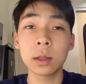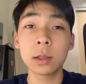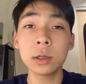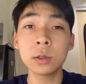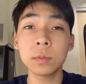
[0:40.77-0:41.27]

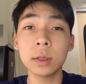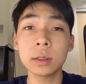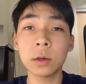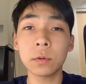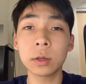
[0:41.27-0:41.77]
This means
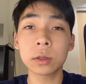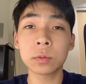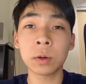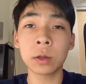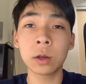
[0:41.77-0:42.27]
that we can
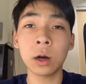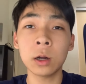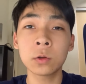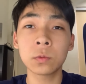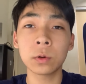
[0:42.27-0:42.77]
spread
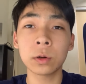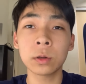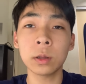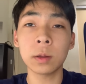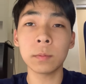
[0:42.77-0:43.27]
God's
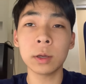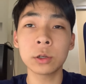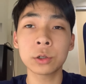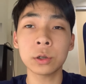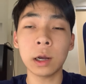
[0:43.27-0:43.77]
word and make
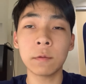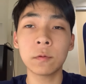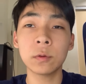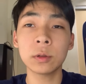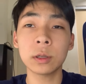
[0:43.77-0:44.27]
sure
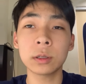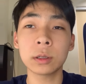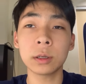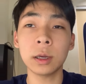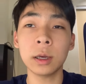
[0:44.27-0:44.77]
everyone is
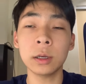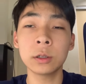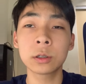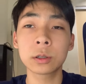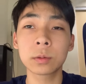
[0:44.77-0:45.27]

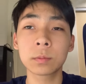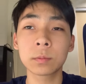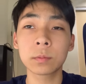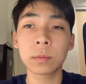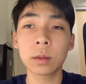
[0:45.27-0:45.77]
engaged.
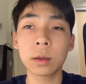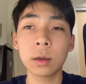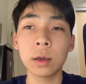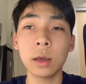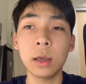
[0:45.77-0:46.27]

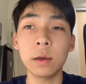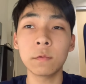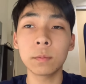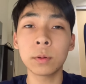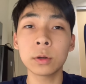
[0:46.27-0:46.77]
If
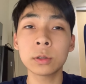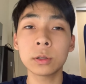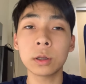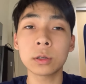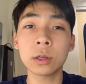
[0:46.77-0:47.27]
a person
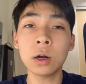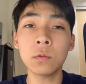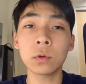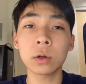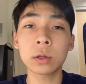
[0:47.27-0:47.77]
does not
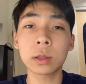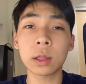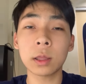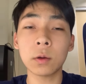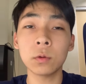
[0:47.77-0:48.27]
work,
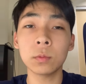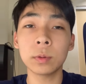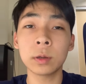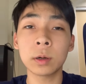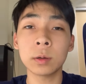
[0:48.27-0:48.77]
then they will
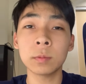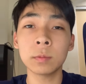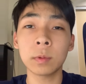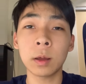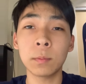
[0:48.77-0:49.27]

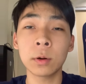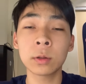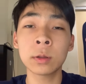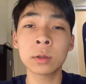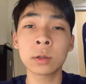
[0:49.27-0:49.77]
become a
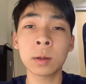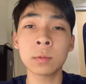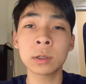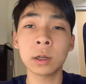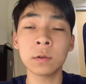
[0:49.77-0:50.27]
burden to
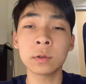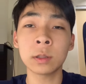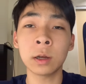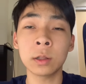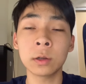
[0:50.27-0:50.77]
themselves and
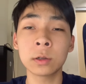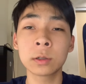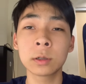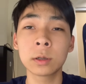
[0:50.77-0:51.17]
others